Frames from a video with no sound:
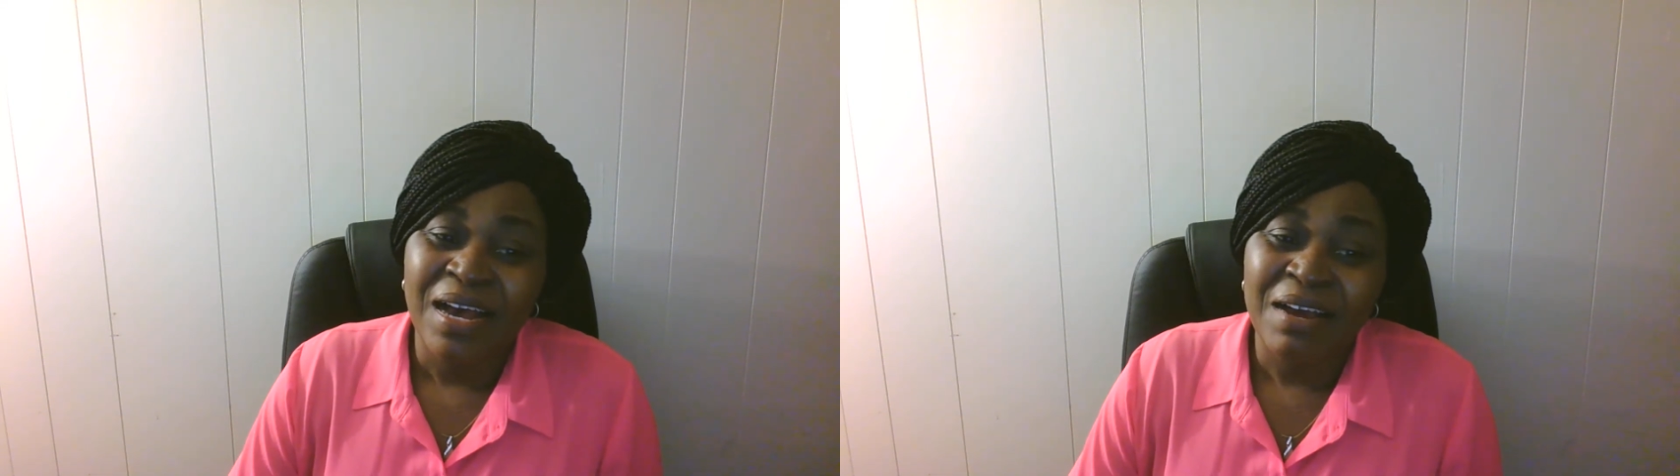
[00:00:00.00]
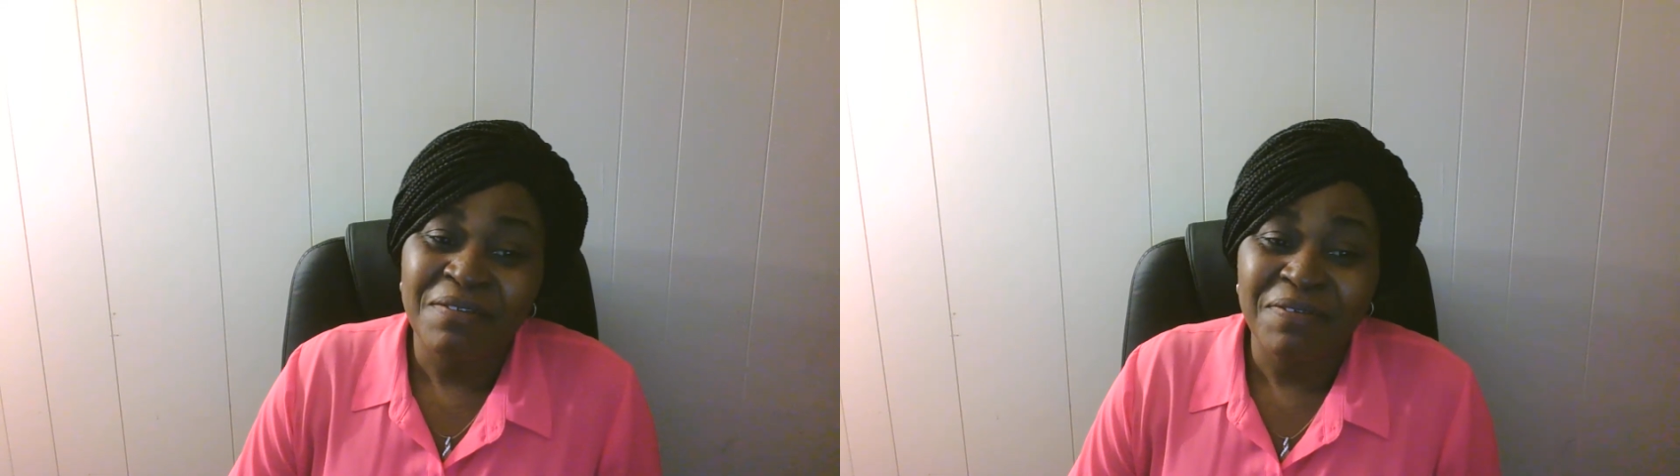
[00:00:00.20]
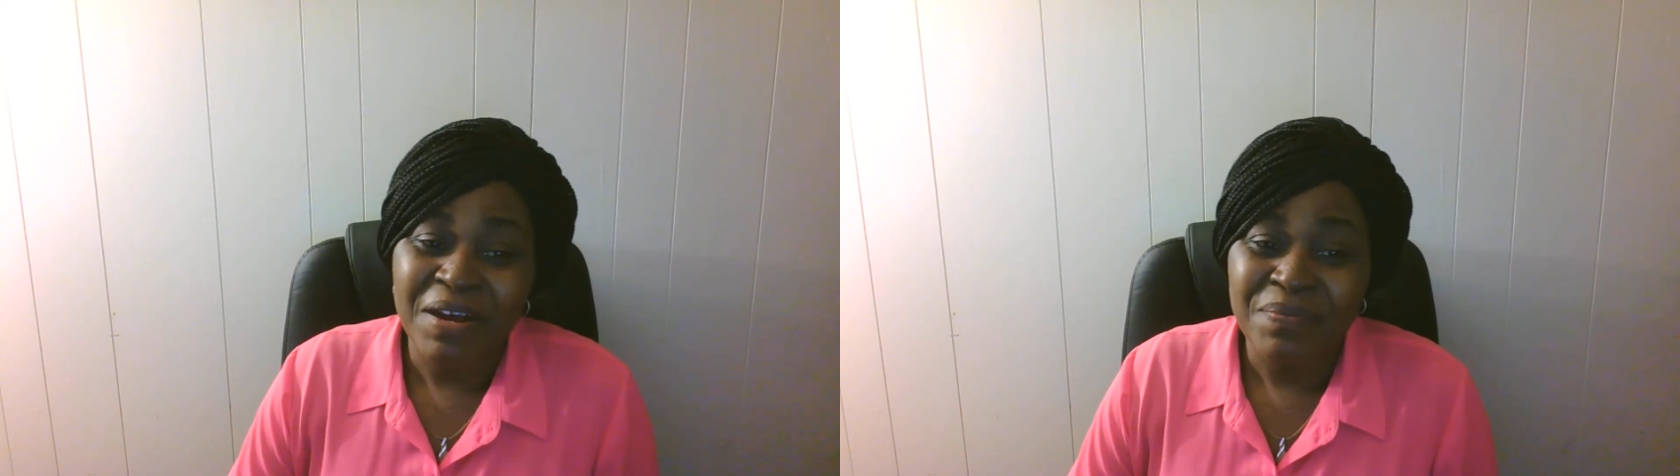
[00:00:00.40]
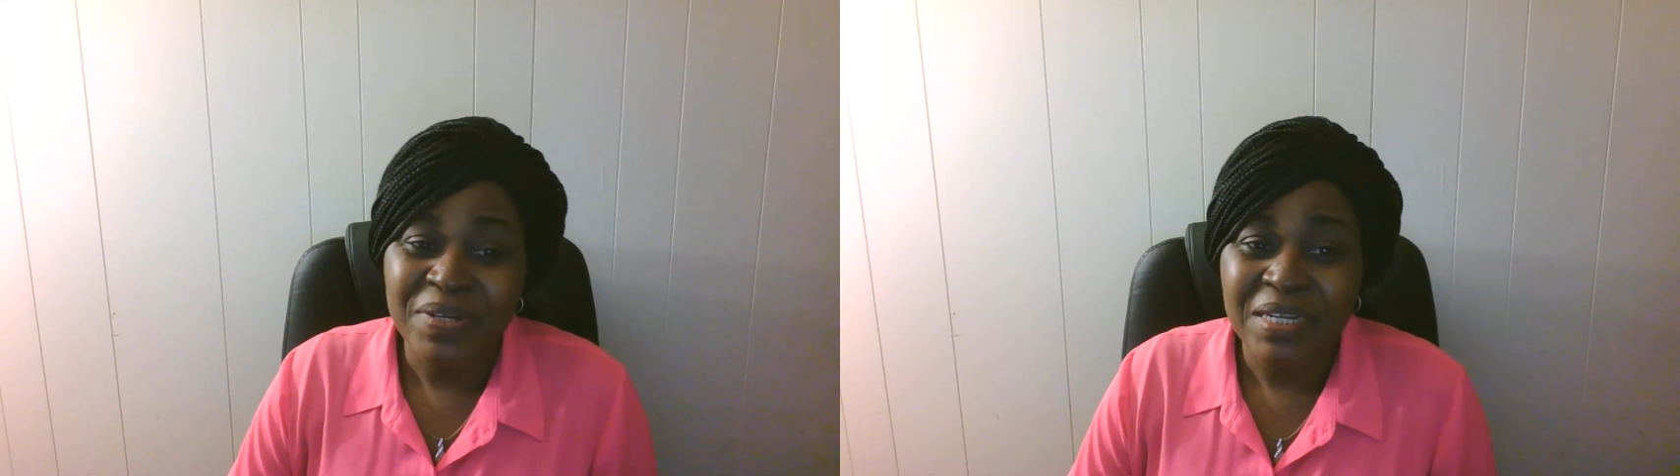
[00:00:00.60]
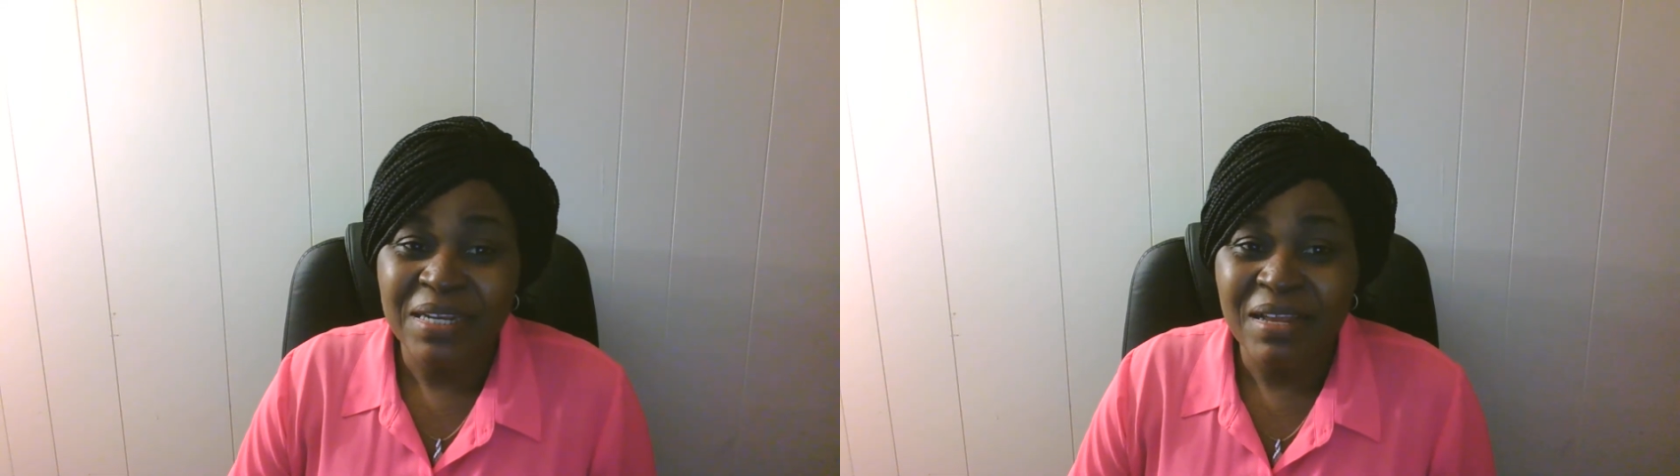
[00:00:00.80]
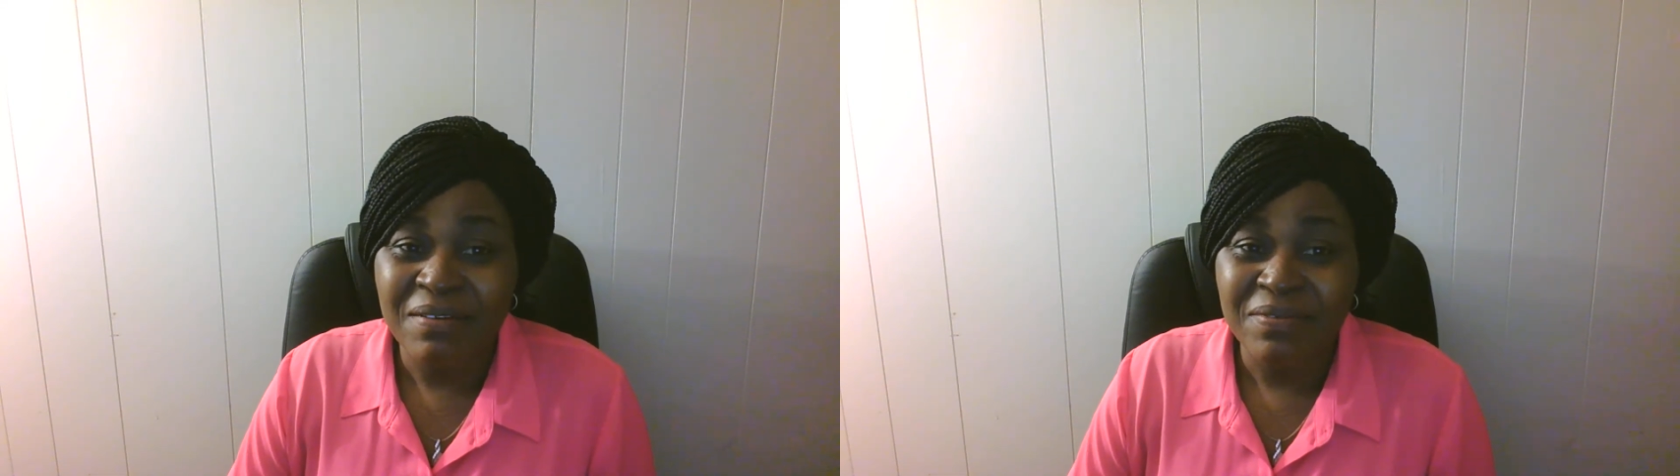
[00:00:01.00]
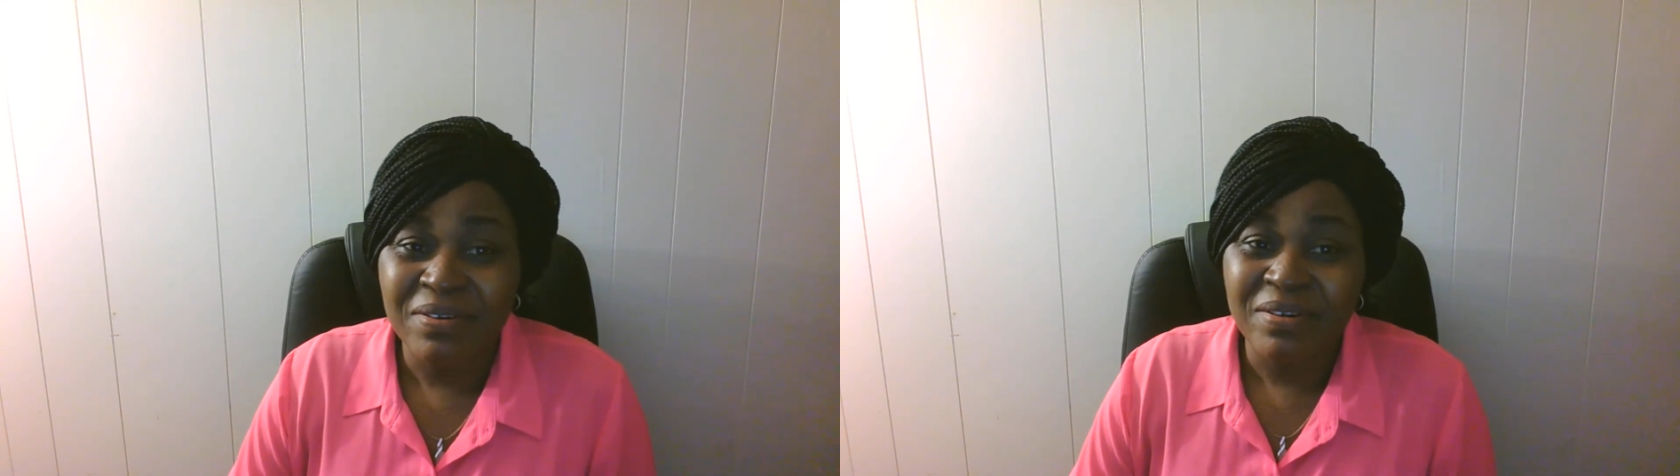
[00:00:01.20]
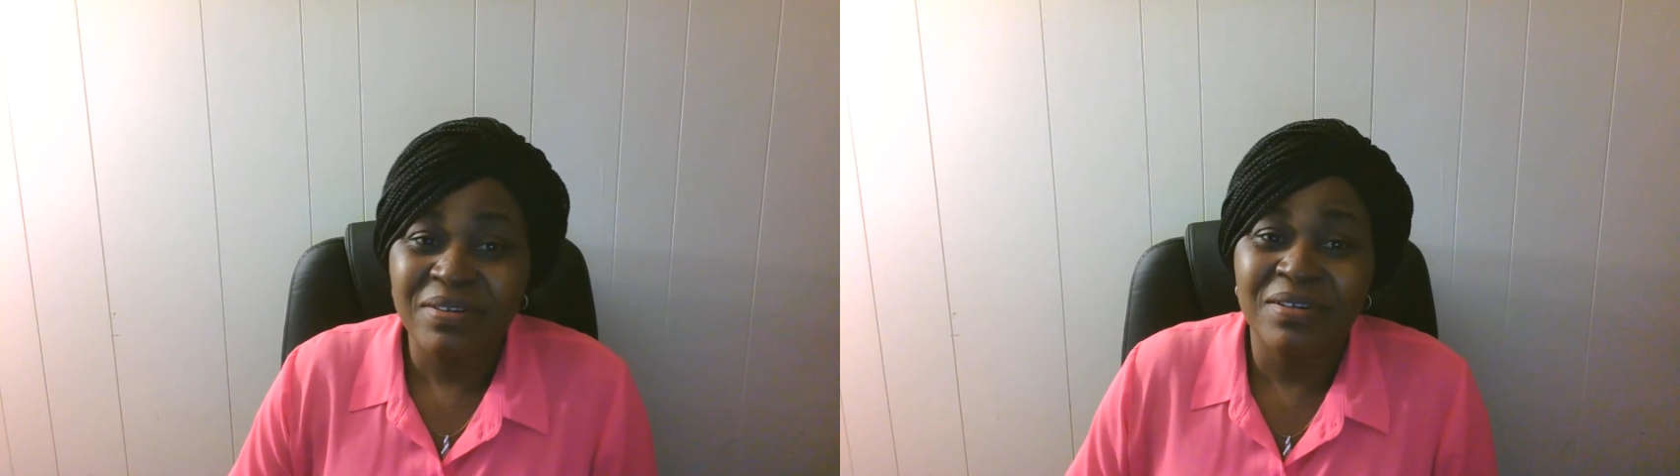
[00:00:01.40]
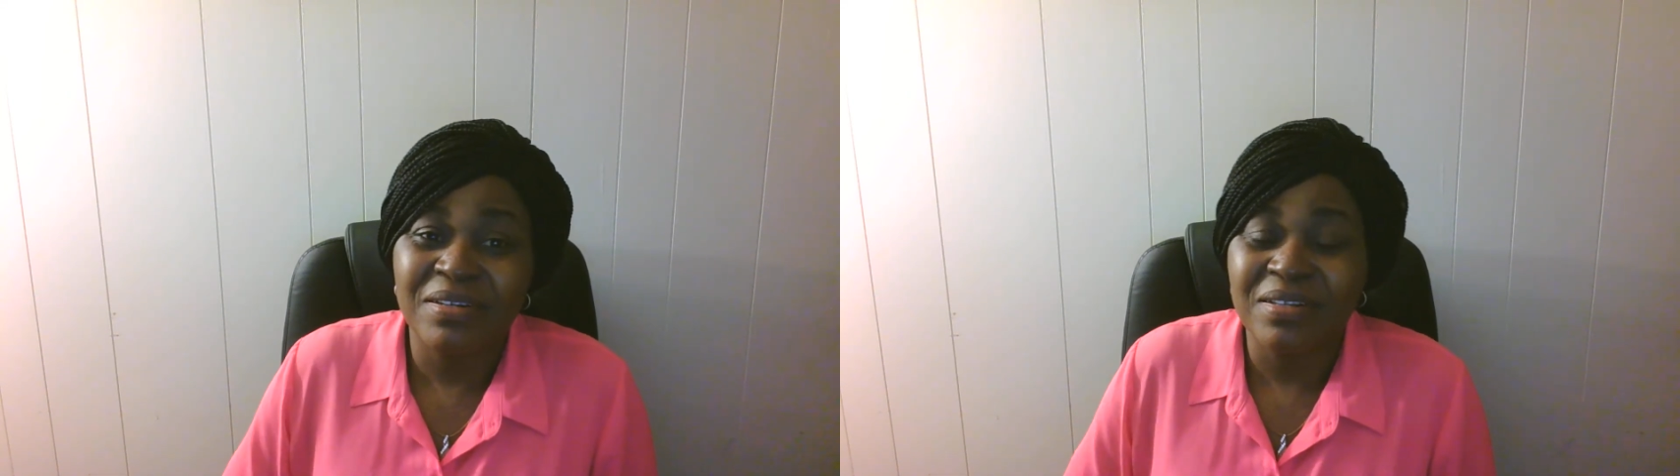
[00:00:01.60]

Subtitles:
at family level,